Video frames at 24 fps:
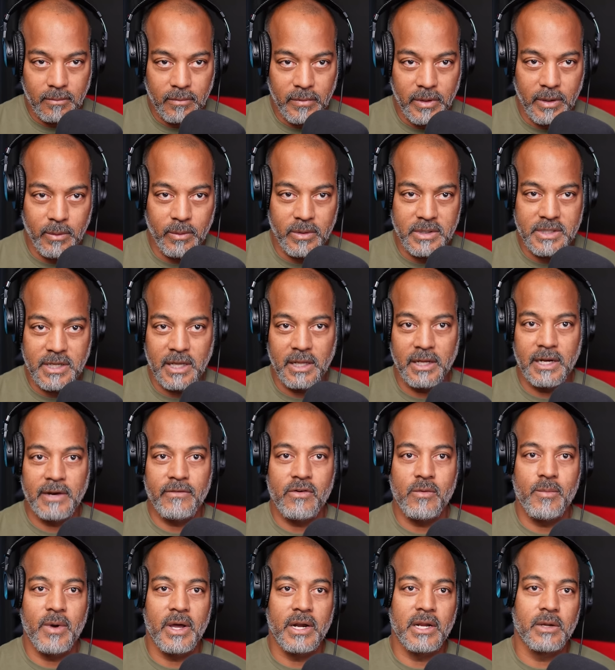that you were telling
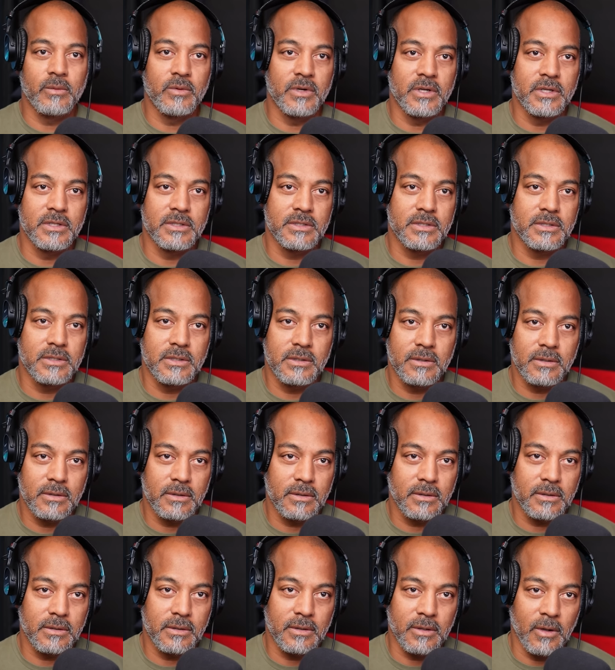everybody was
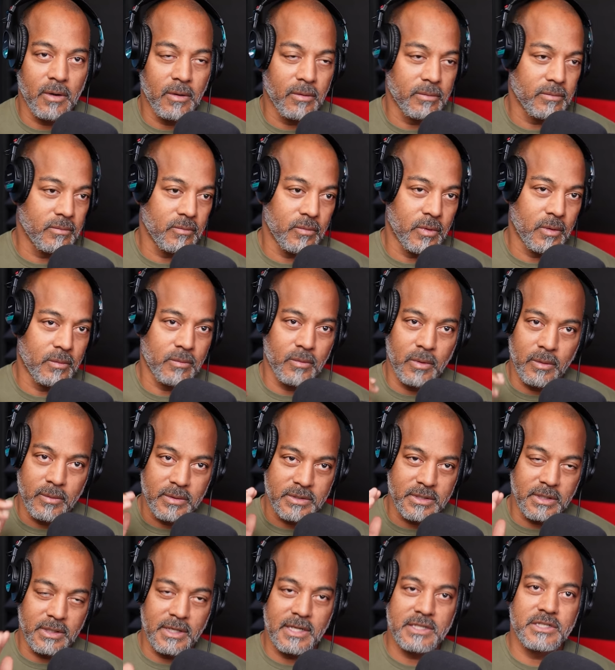what
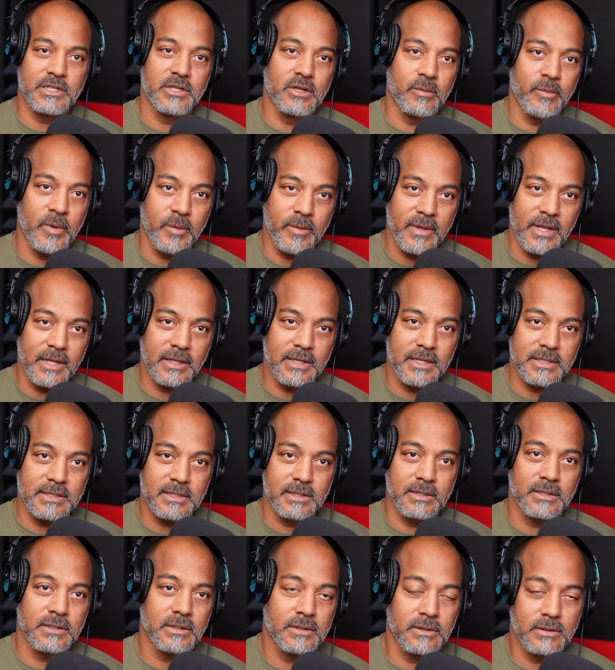was the lesson? You remember that
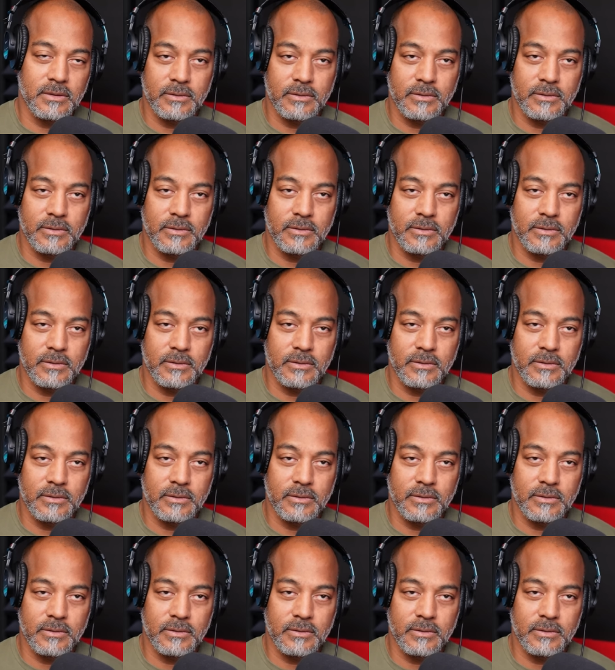lesson?